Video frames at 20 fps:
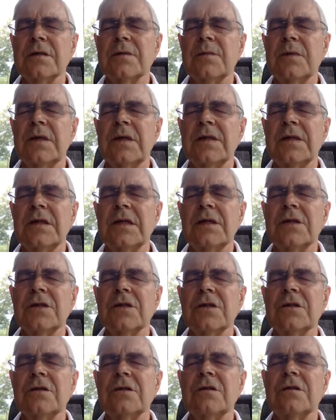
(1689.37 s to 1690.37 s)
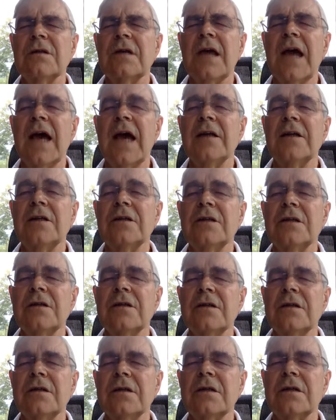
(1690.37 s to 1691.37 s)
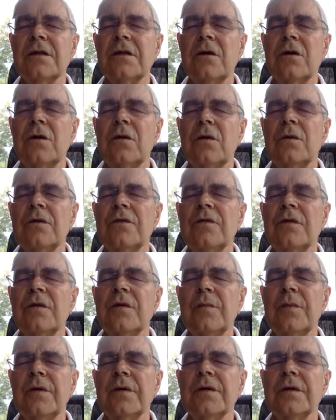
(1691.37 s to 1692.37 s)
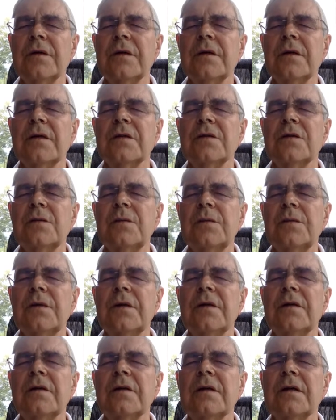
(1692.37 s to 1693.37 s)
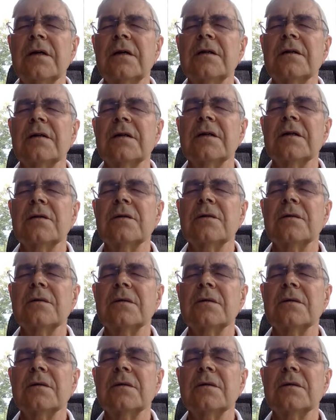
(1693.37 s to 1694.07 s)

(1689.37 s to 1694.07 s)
pay attention to the energy that's in the whole of your body as you're breathing in and out.